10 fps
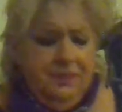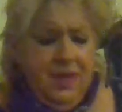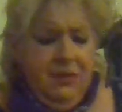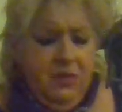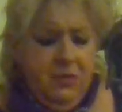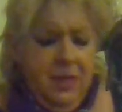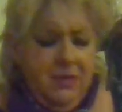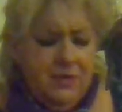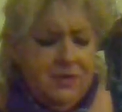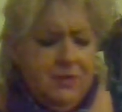And there may have
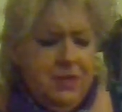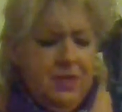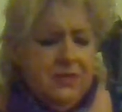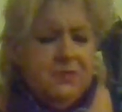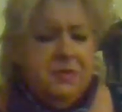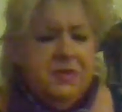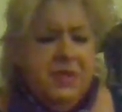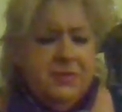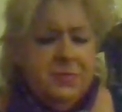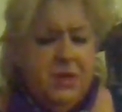been something else, but
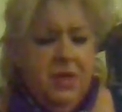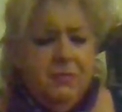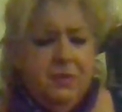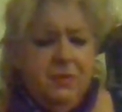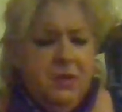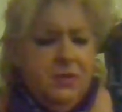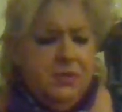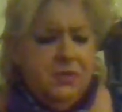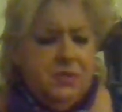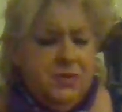that's what helped the most.